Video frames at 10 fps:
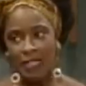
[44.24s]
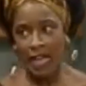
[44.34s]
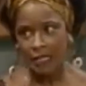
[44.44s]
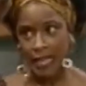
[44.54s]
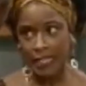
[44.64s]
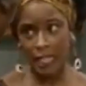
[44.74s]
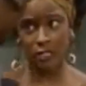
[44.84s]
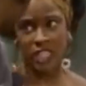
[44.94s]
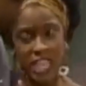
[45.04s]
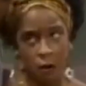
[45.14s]
How many times I got to tell
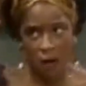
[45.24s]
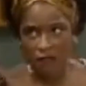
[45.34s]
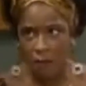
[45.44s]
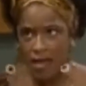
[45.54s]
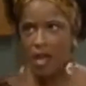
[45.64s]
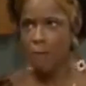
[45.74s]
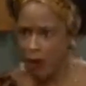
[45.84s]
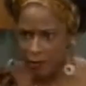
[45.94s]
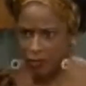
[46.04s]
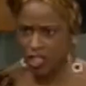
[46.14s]
you, stay away from me? Your
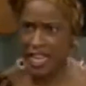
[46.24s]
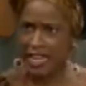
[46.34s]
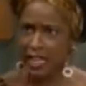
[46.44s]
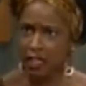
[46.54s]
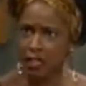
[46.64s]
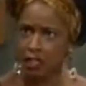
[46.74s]
breasts stink.